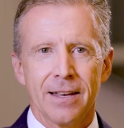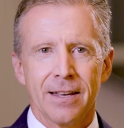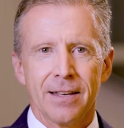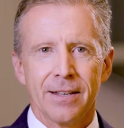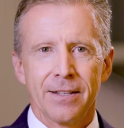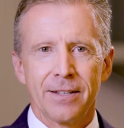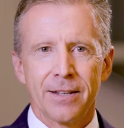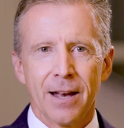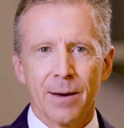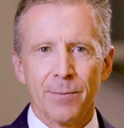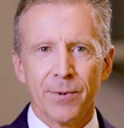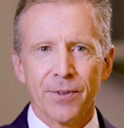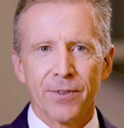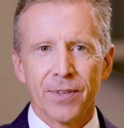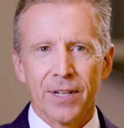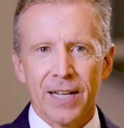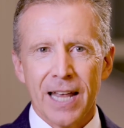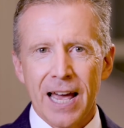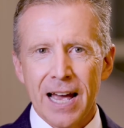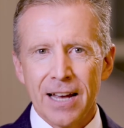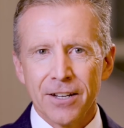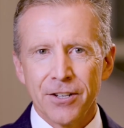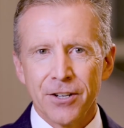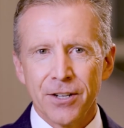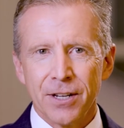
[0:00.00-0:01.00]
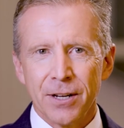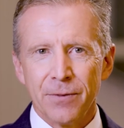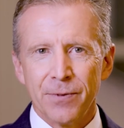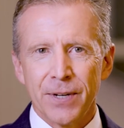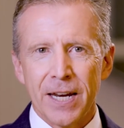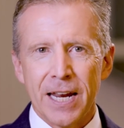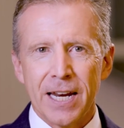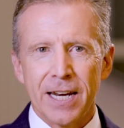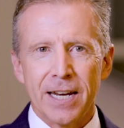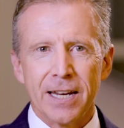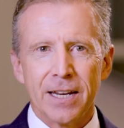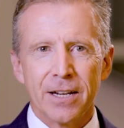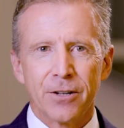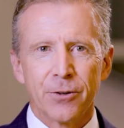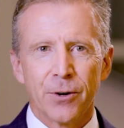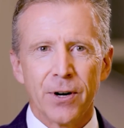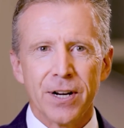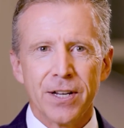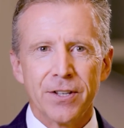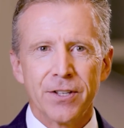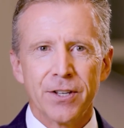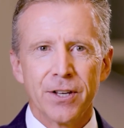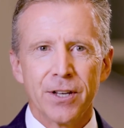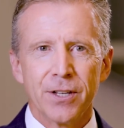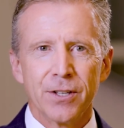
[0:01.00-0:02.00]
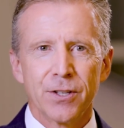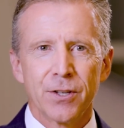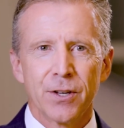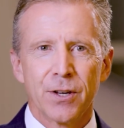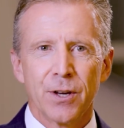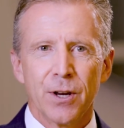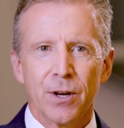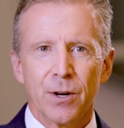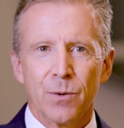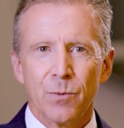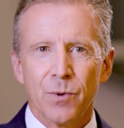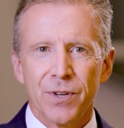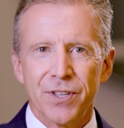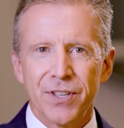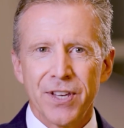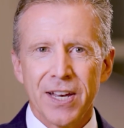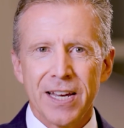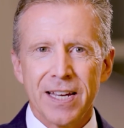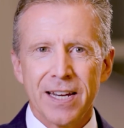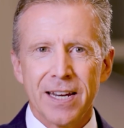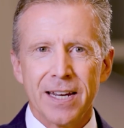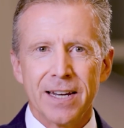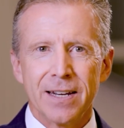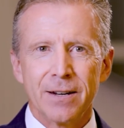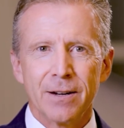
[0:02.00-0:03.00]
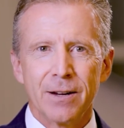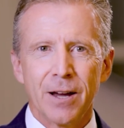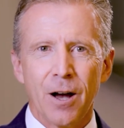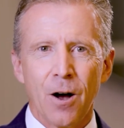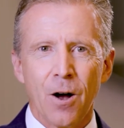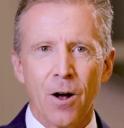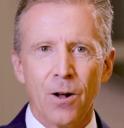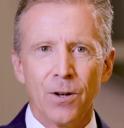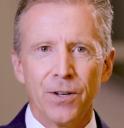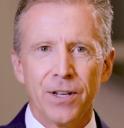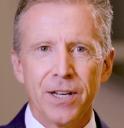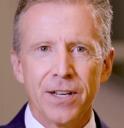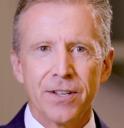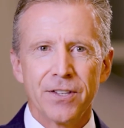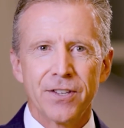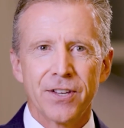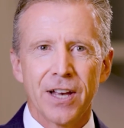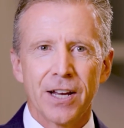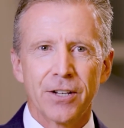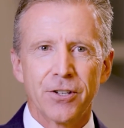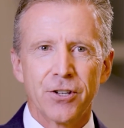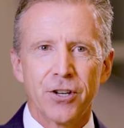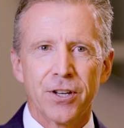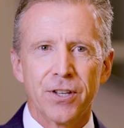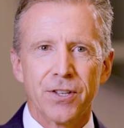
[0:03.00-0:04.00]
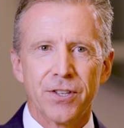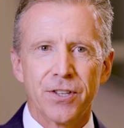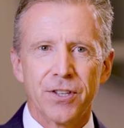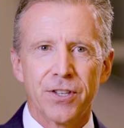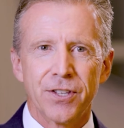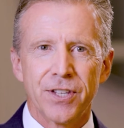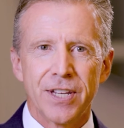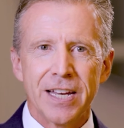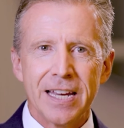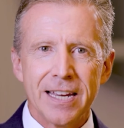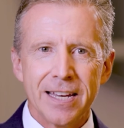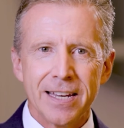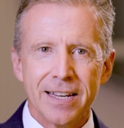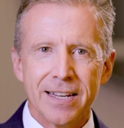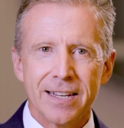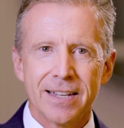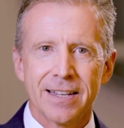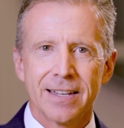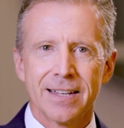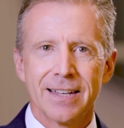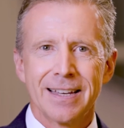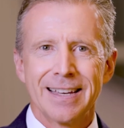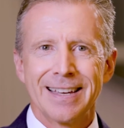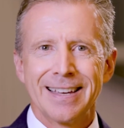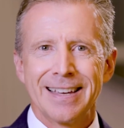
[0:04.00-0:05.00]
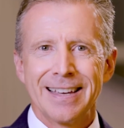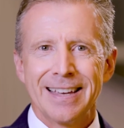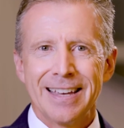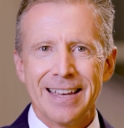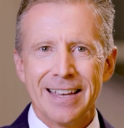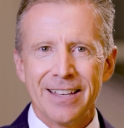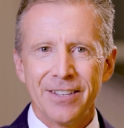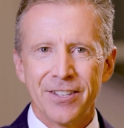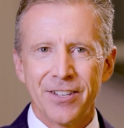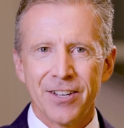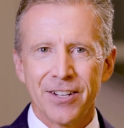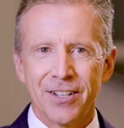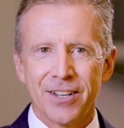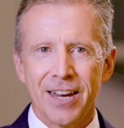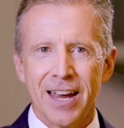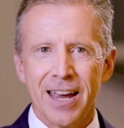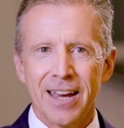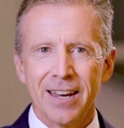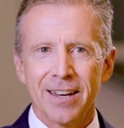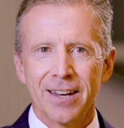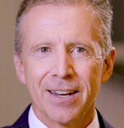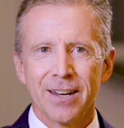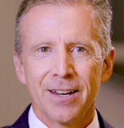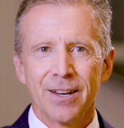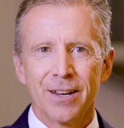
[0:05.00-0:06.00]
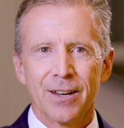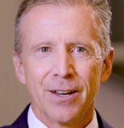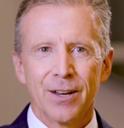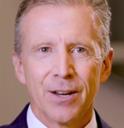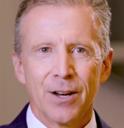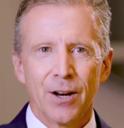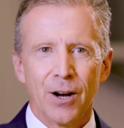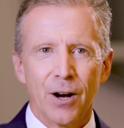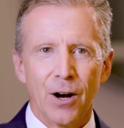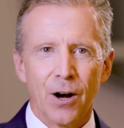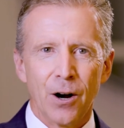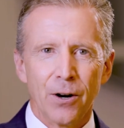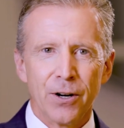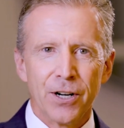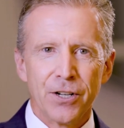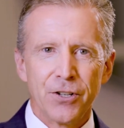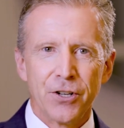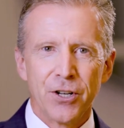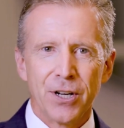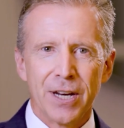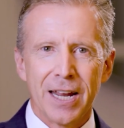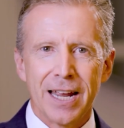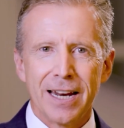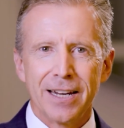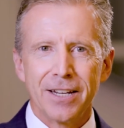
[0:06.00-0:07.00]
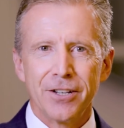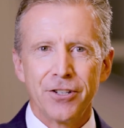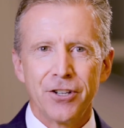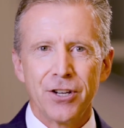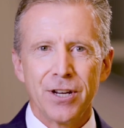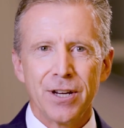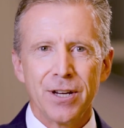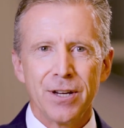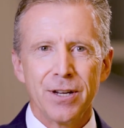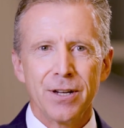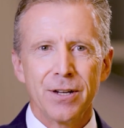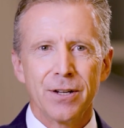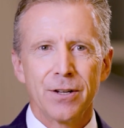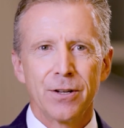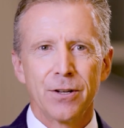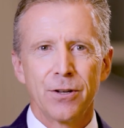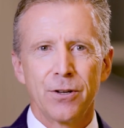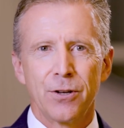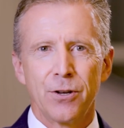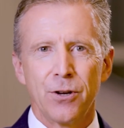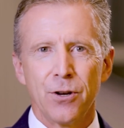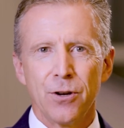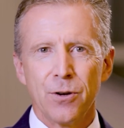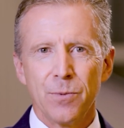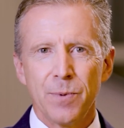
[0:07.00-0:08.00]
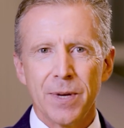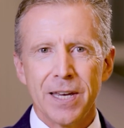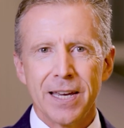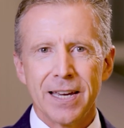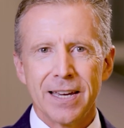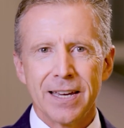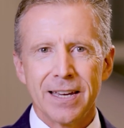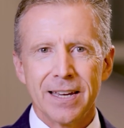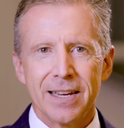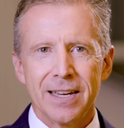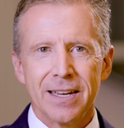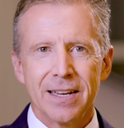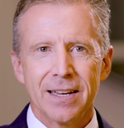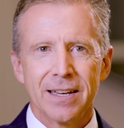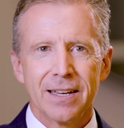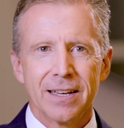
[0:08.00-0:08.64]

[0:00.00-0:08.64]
Some of the larger dividend increases were seen in holdings such as Seek, Incitec, Origin Energy, QBE,